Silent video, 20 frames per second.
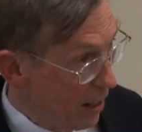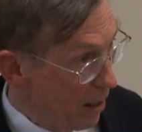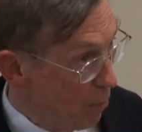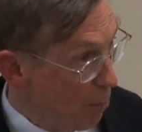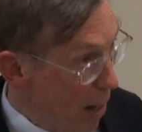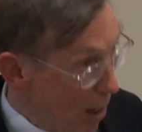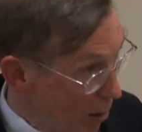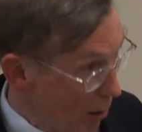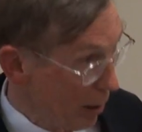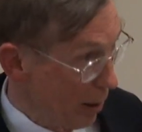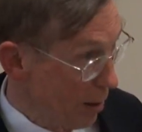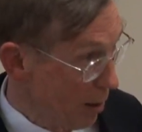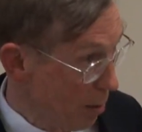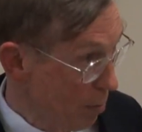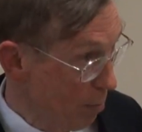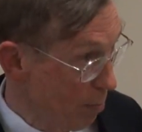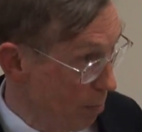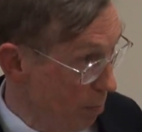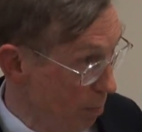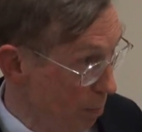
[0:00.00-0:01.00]
in Maryland
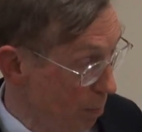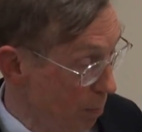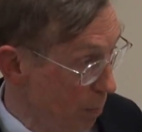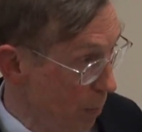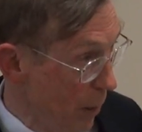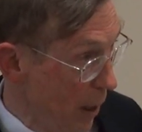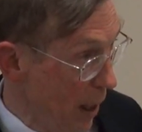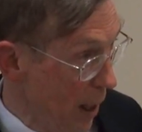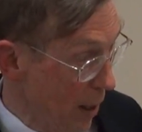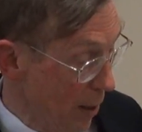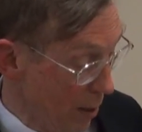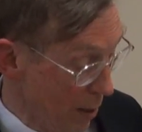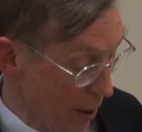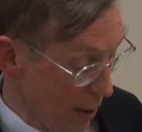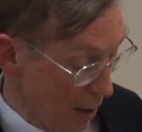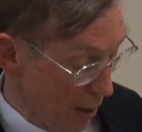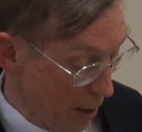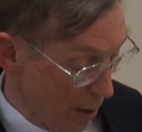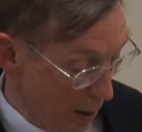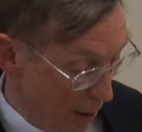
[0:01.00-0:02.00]
by
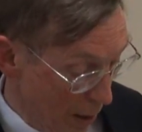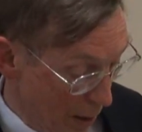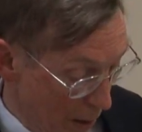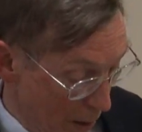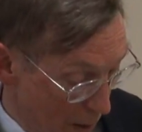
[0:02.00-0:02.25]
the